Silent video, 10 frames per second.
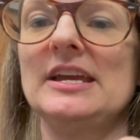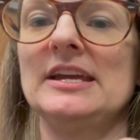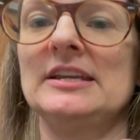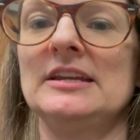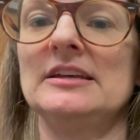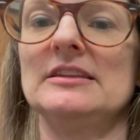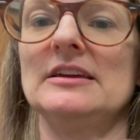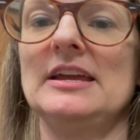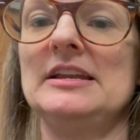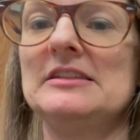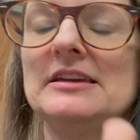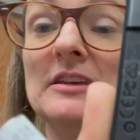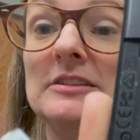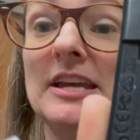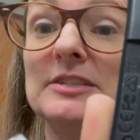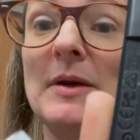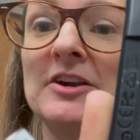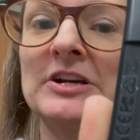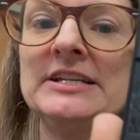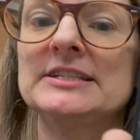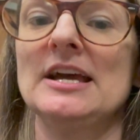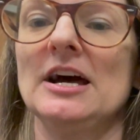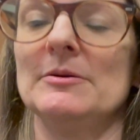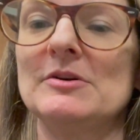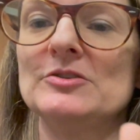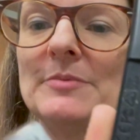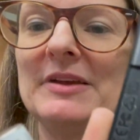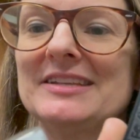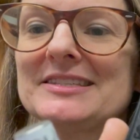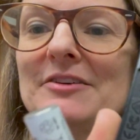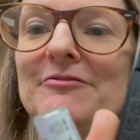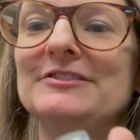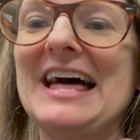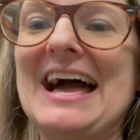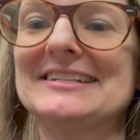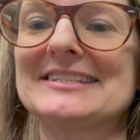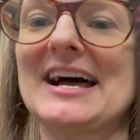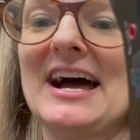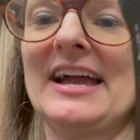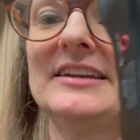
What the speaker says: in anything that takes batteries goes up against the flat side